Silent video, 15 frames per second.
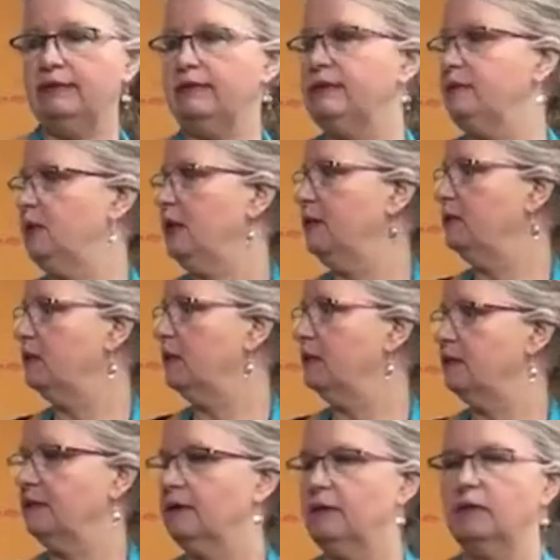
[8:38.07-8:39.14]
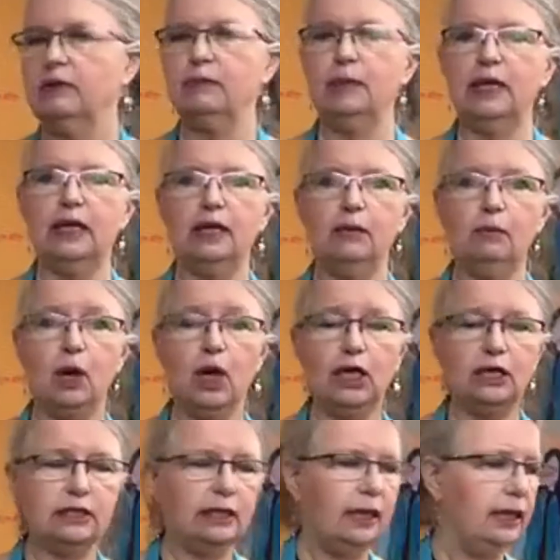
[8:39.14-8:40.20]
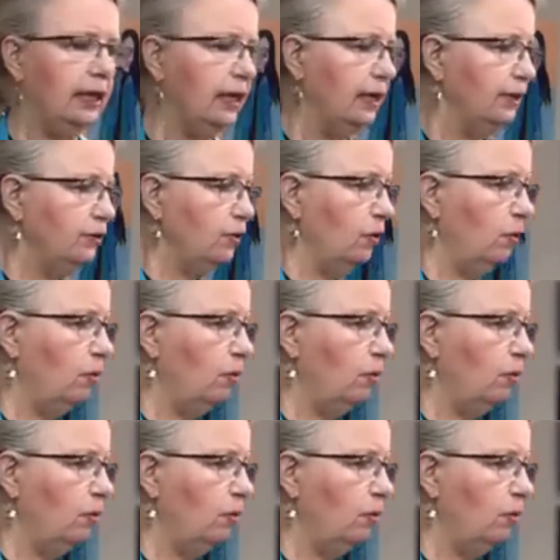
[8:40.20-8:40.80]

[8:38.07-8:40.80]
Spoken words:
sometimes I start with making marks. So